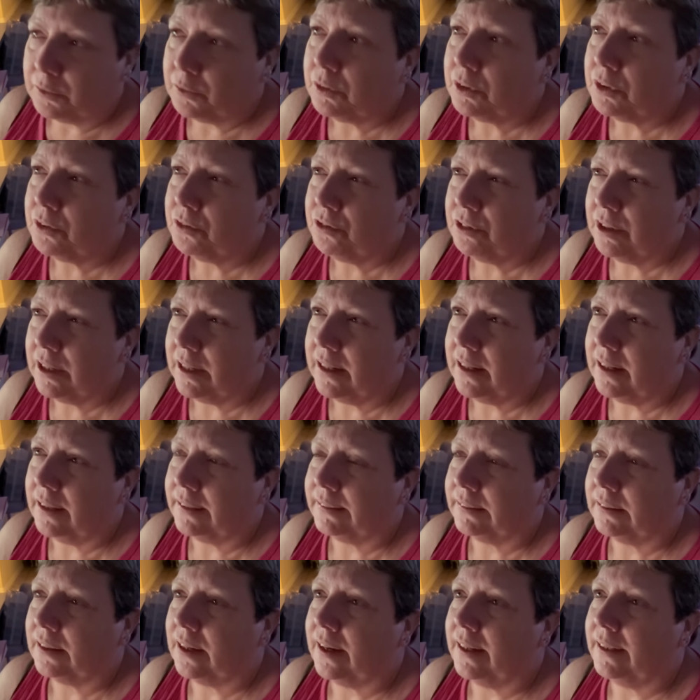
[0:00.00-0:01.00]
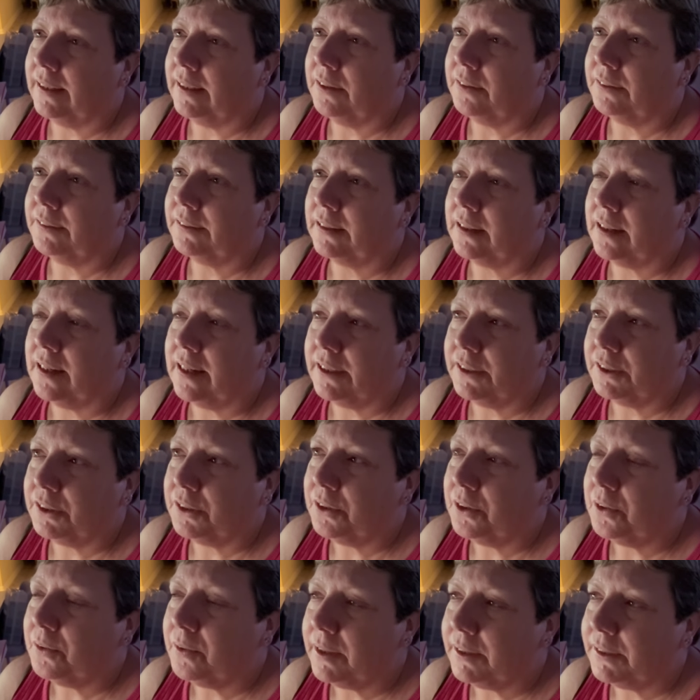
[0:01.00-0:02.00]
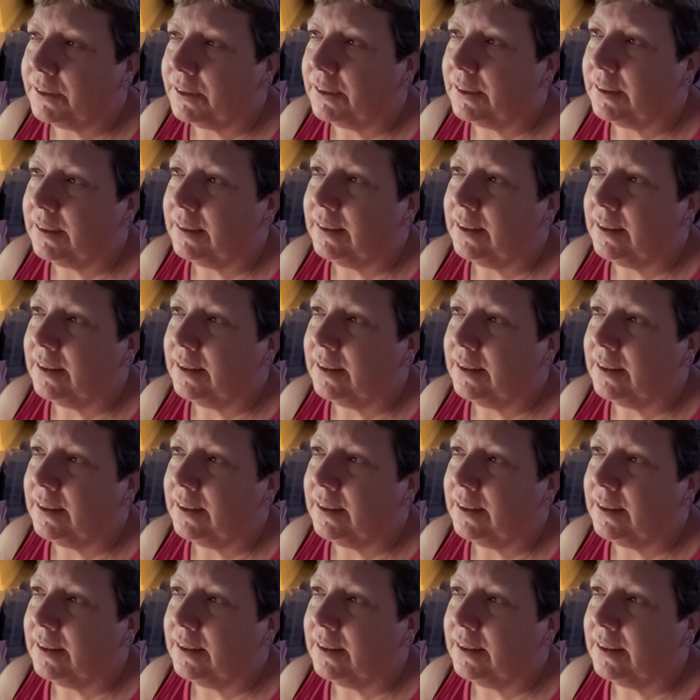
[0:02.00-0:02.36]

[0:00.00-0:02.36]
It was a really nice guy. He goes, can I ask you a question?